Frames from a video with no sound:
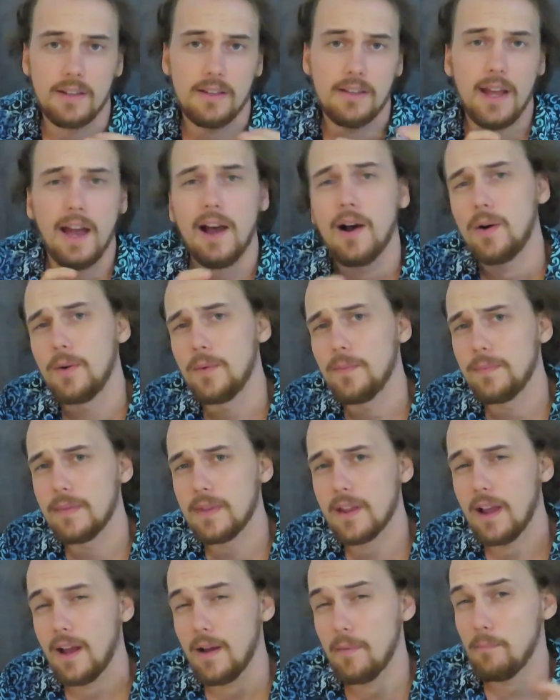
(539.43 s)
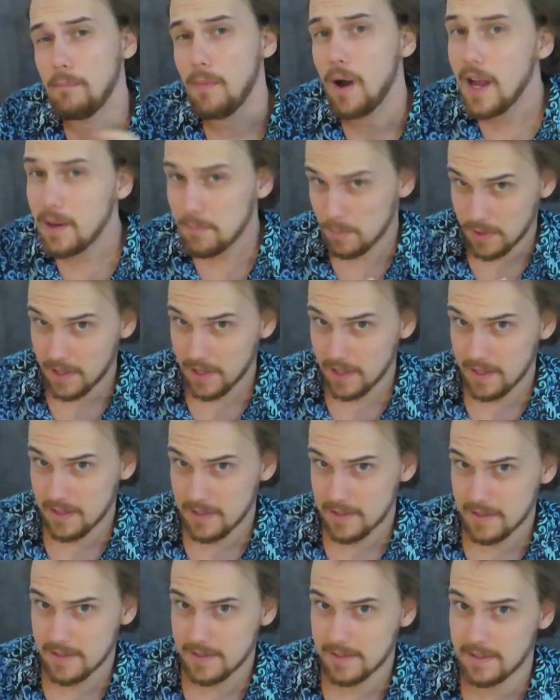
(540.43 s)
Now, my
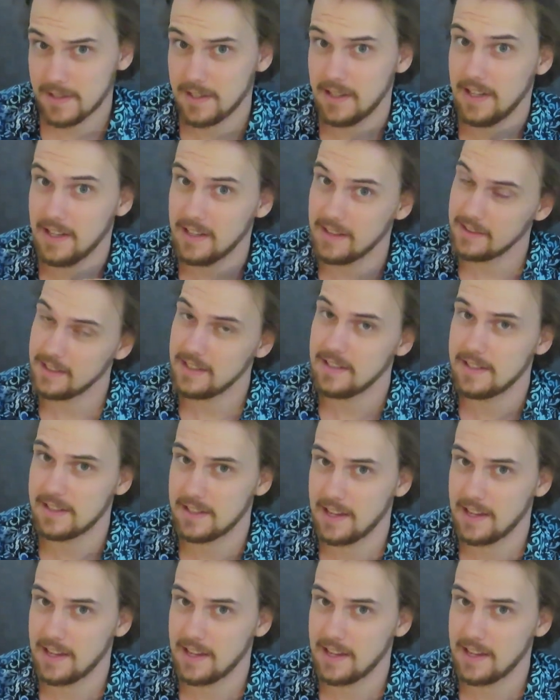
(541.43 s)
players in this